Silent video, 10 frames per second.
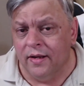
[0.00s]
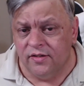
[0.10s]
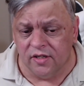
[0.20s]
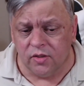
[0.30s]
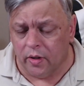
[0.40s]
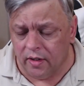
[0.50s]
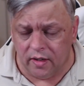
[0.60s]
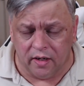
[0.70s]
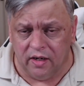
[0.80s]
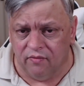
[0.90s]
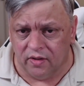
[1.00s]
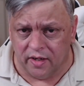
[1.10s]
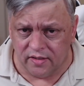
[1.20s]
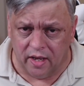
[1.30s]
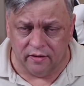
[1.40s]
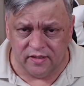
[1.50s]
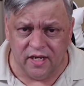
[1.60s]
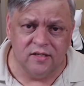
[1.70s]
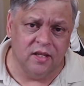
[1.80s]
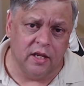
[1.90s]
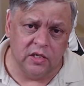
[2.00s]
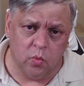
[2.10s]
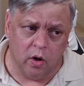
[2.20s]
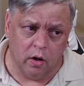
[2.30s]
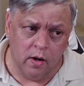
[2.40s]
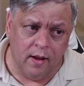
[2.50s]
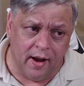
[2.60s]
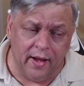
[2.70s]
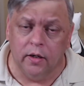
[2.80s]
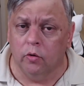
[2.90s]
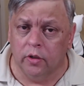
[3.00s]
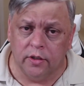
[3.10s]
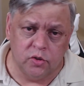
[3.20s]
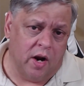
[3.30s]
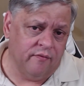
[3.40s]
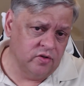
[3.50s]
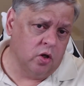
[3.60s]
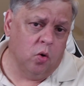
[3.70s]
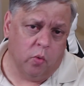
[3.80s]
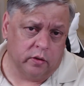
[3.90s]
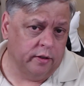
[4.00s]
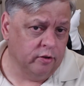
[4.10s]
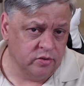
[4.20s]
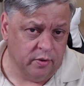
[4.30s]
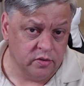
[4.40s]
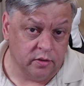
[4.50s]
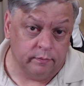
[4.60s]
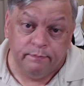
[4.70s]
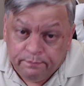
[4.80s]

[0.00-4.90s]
just so I can kind of even things out and test things where I know that the driver is going to work like they're supposed to.